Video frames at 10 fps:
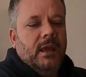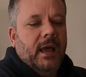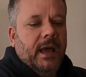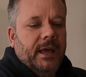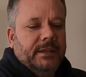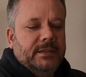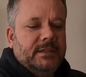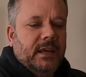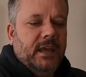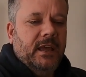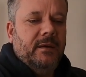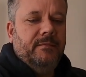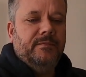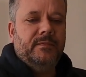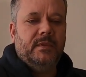
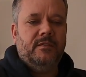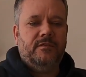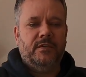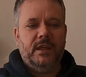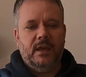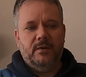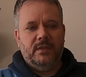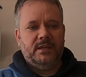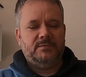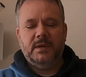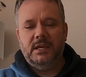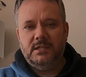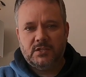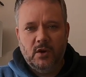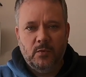And for now, that's me,
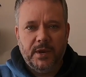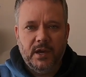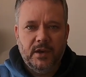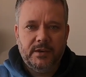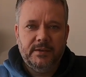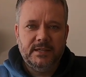Scott Winard.